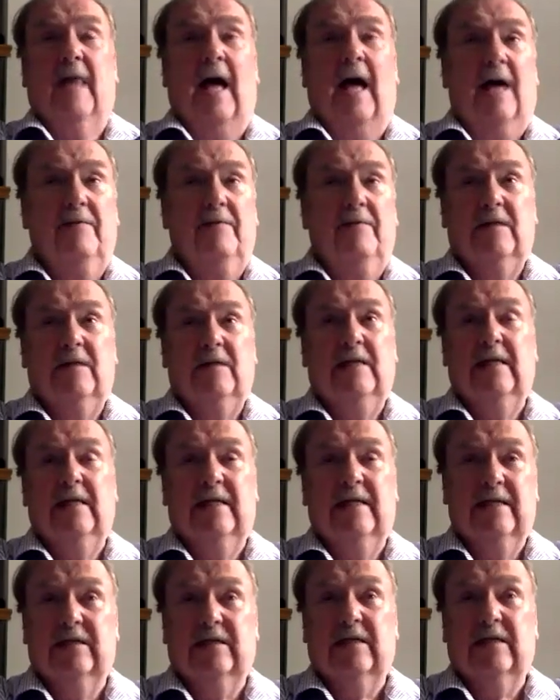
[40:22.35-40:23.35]
Obviously,
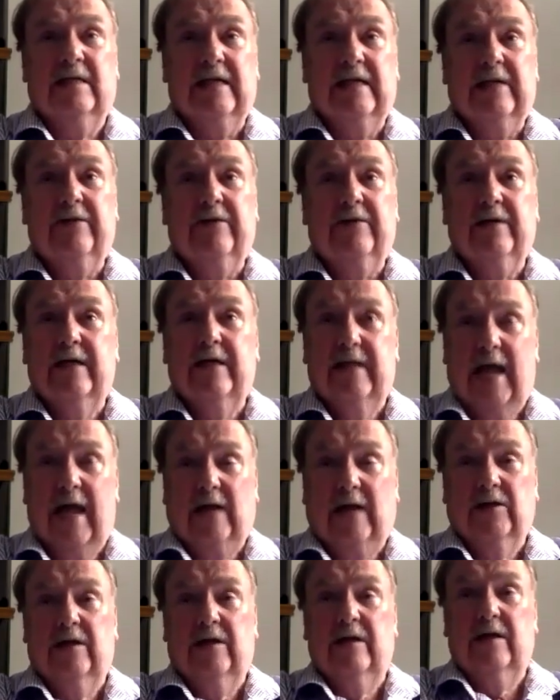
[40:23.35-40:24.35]
there's a clear
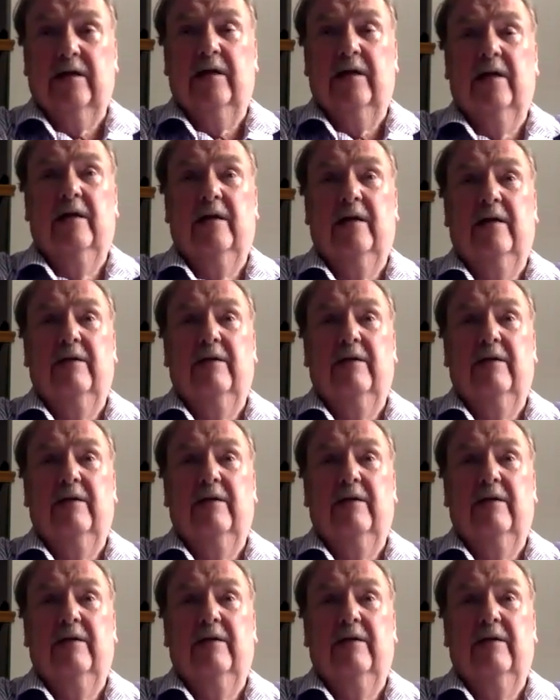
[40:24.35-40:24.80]
connection